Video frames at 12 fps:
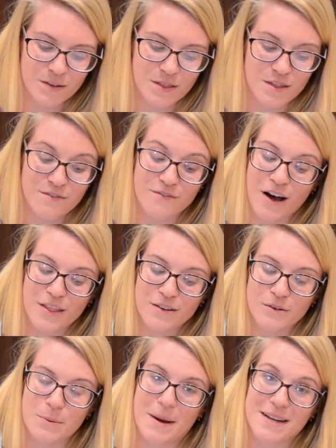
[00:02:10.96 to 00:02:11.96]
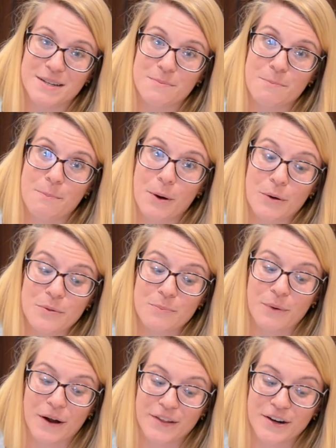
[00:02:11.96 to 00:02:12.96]
The father reminded both
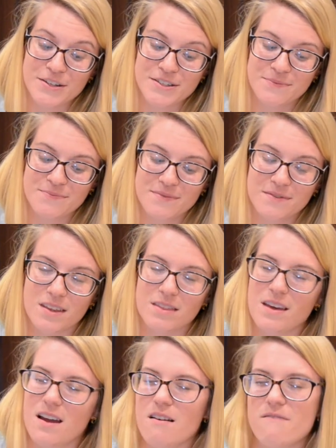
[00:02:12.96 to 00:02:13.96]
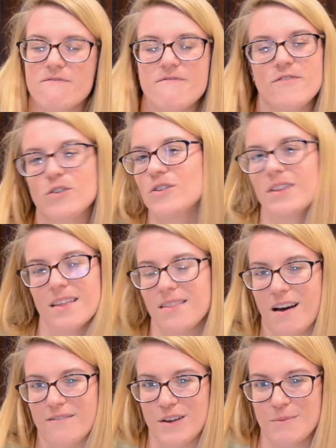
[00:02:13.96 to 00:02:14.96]
brothers that they are fully
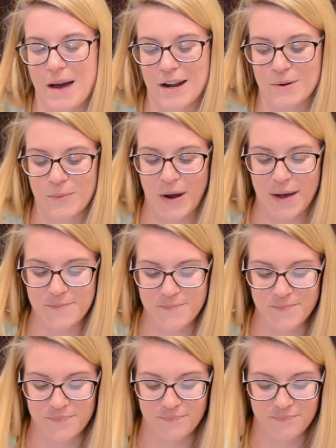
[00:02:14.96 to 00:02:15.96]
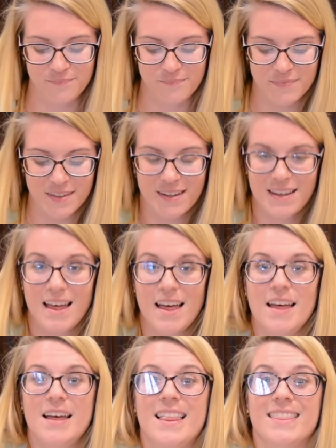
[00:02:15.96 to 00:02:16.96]
loved no matter what.
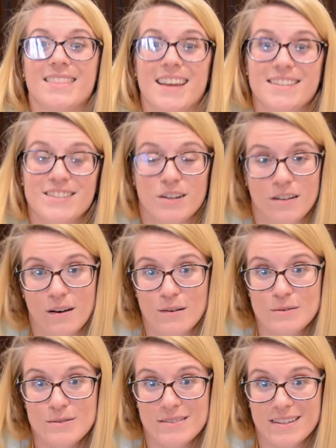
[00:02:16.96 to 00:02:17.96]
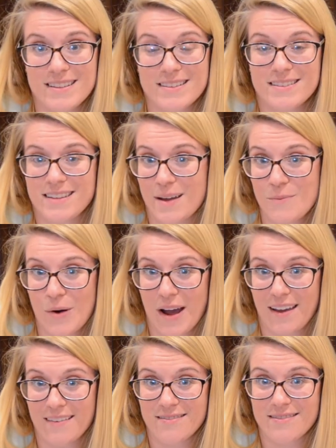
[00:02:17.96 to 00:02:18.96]
Let's close in the same
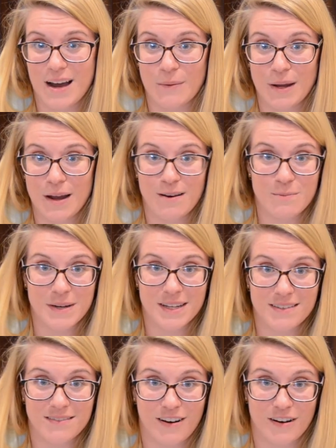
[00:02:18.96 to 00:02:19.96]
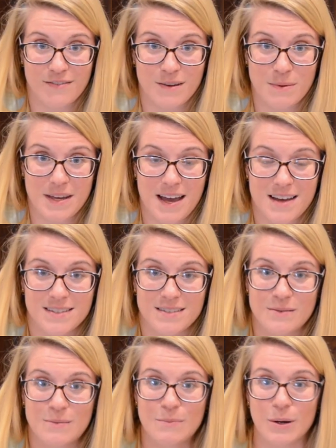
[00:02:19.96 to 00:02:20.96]
way that we opened our VBS.
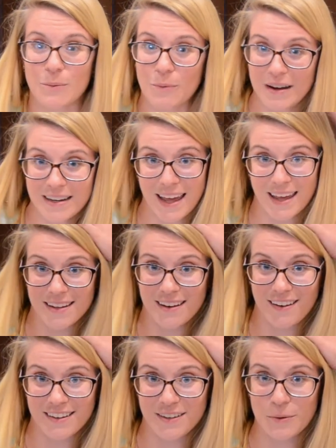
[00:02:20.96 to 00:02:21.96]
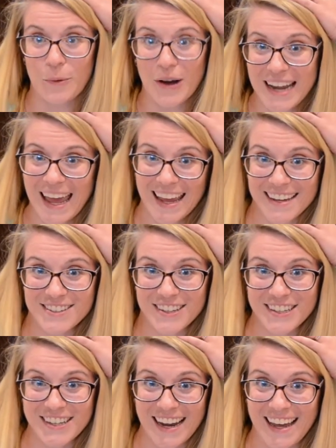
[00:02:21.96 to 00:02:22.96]
Put one hand on one hand
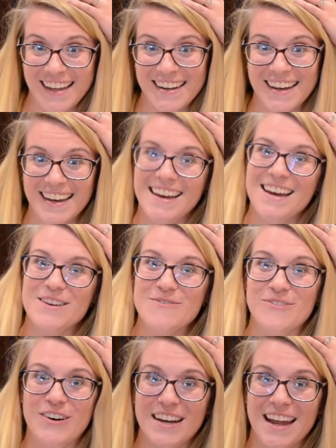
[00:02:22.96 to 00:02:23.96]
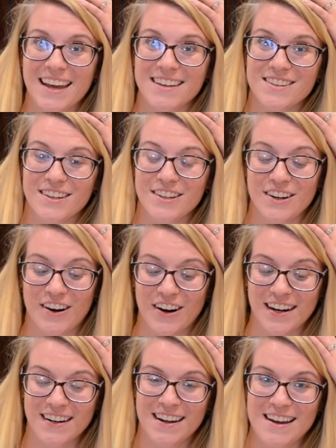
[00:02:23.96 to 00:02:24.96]
on your head and one hand on your
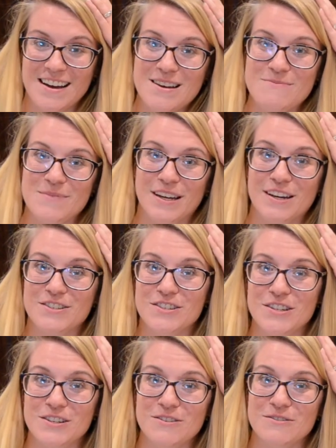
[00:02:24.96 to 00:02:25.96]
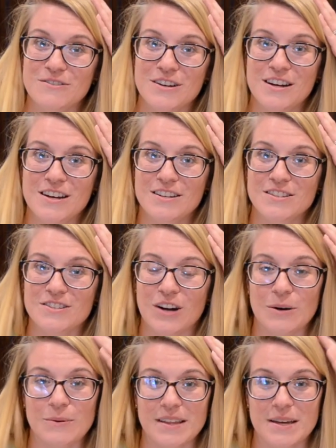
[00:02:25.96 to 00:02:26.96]
heart because you
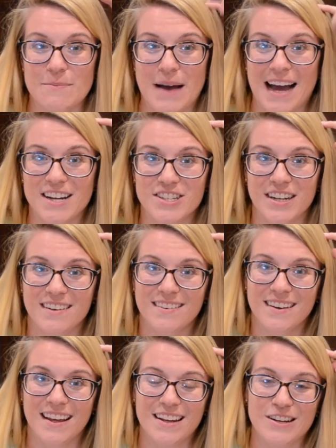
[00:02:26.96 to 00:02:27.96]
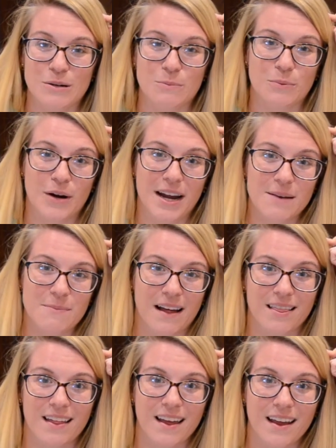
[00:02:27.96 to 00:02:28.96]
start with compassion in your brain by
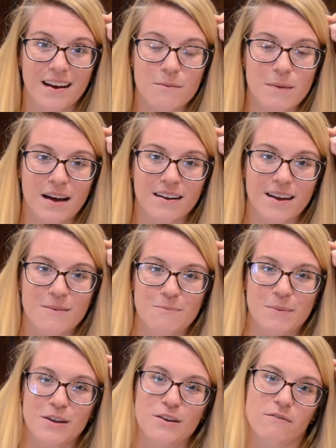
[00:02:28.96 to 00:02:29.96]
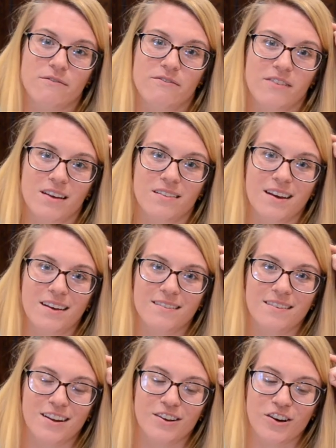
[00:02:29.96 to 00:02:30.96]
thinking about it, but you feel it
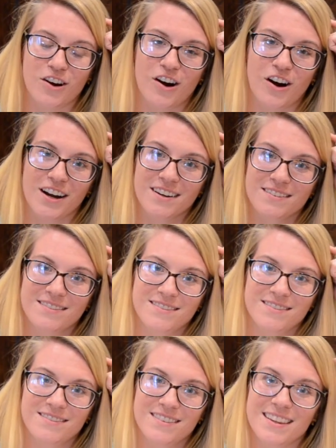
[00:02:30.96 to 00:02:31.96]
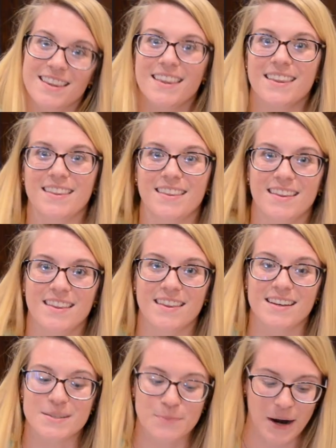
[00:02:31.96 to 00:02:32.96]
in your heart.
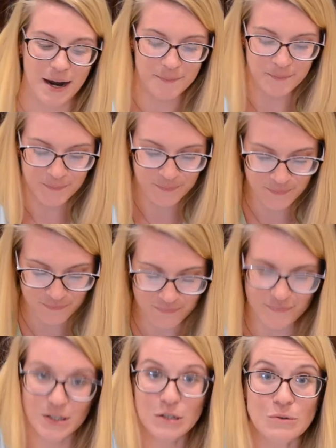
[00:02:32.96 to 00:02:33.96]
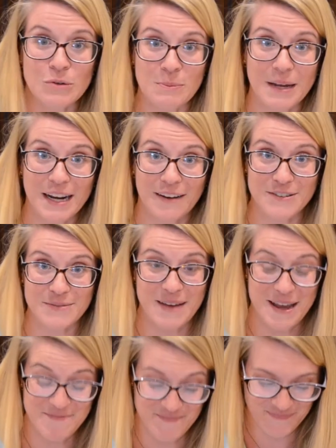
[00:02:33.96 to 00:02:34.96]
Let's pray. Repeat after
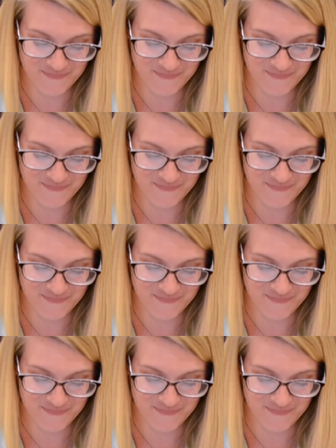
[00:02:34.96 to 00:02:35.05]
me.